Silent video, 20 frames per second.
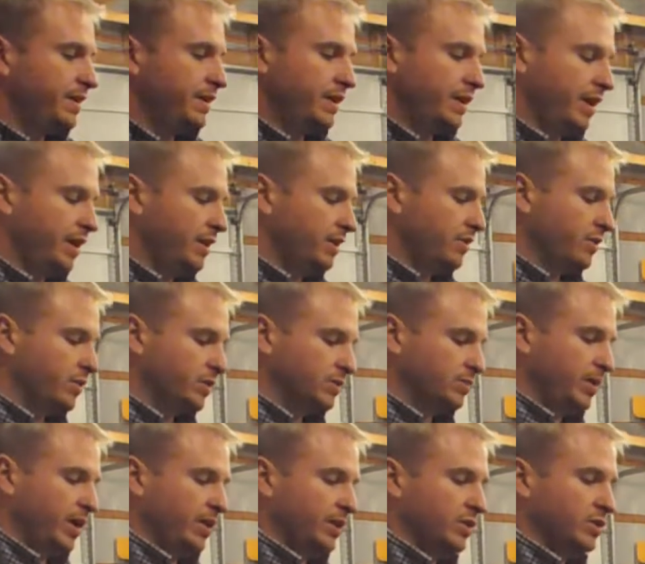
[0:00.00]
Any of those
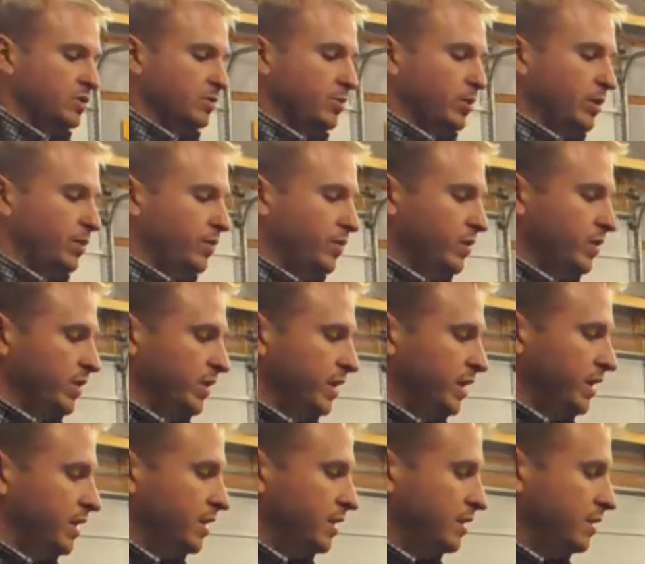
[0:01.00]
methods are perfectly
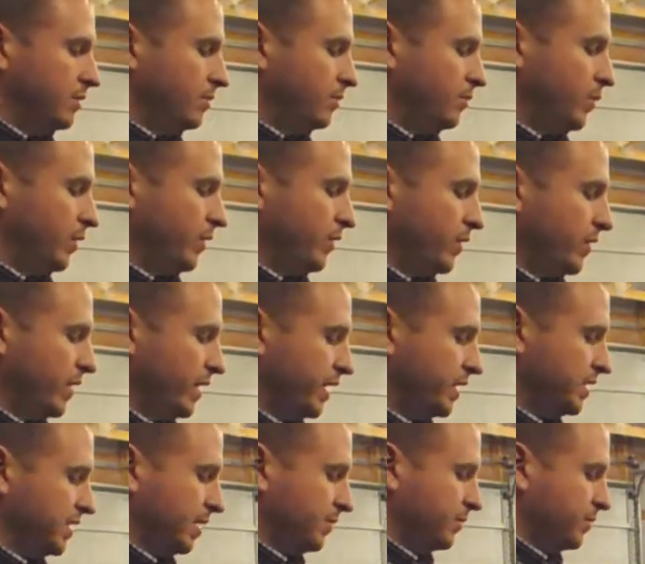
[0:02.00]

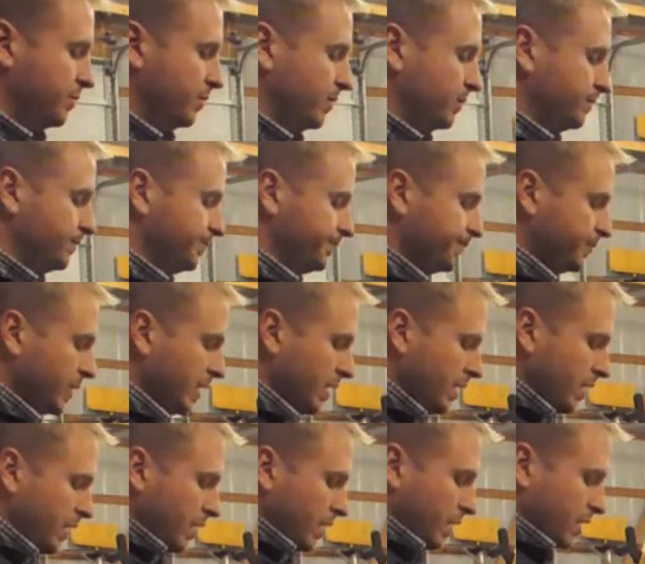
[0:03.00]
acceptable.
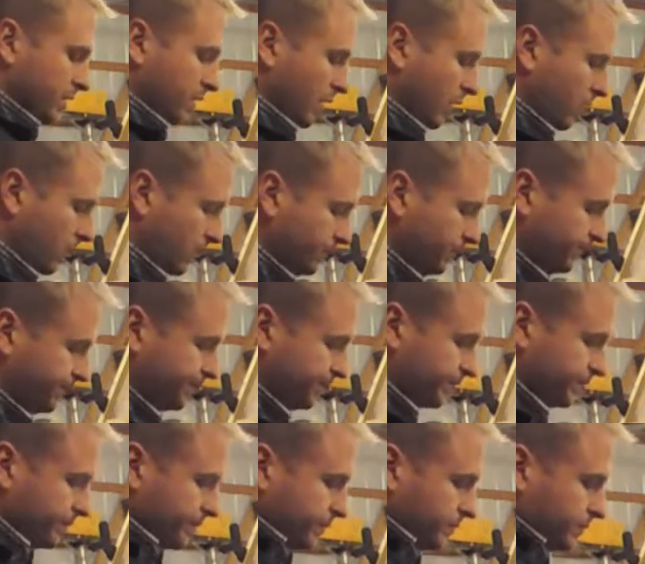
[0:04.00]
So,
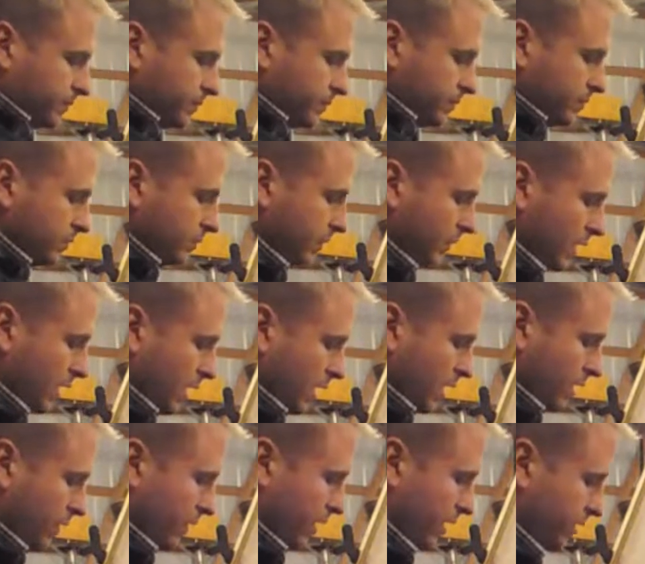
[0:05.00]

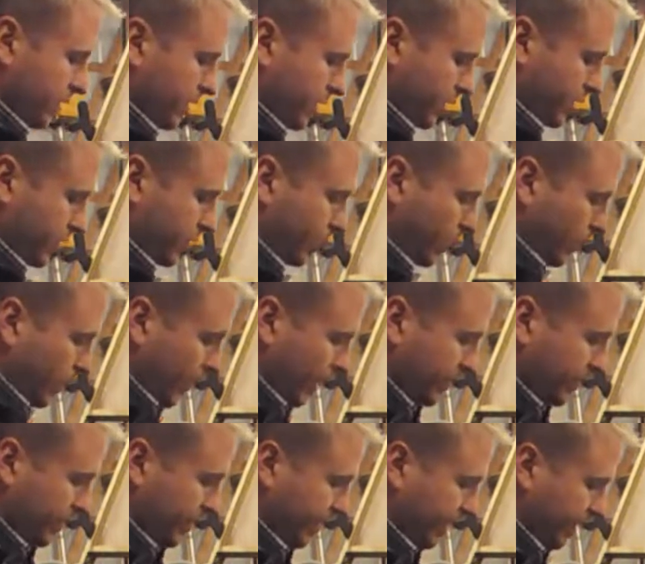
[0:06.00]
in regards to the tool
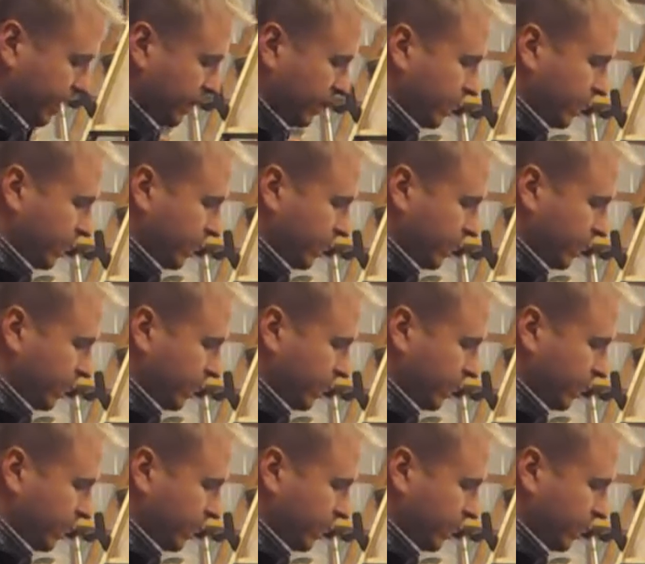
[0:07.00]
rest here,